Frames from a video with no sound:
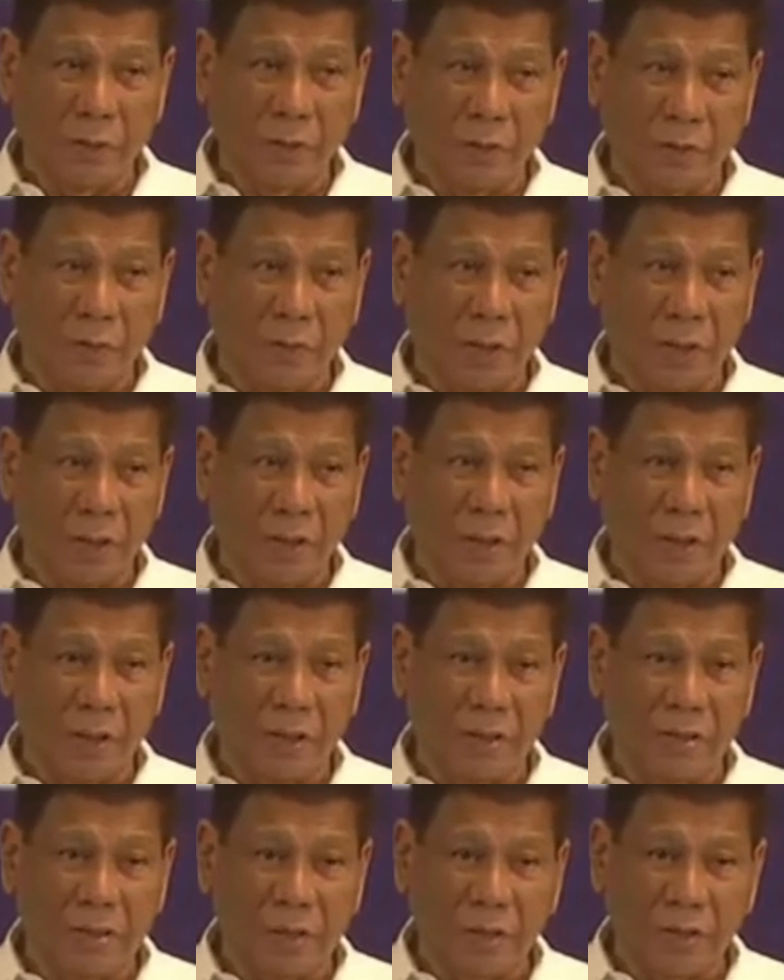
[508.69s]
could be an
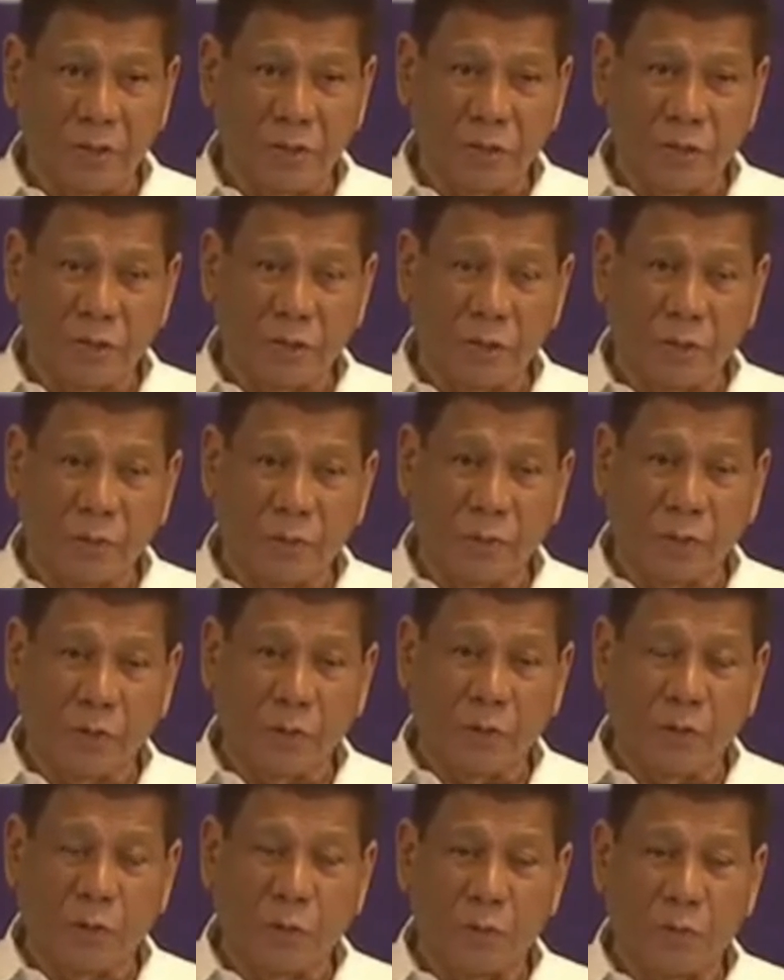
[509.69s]
insertion of the
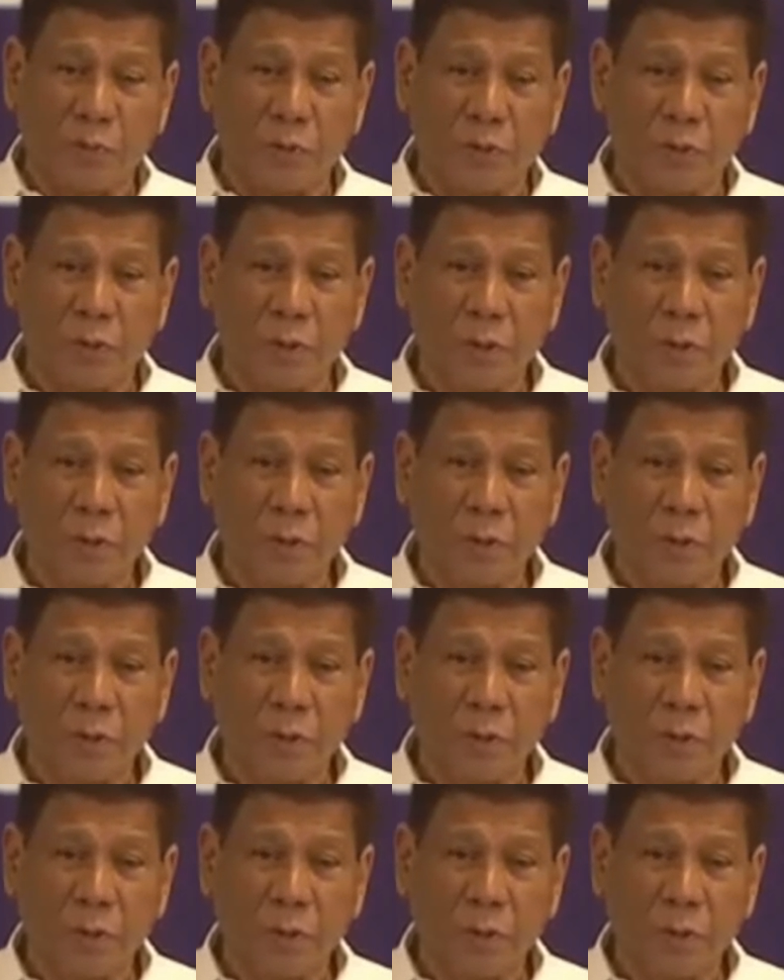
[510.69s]
troops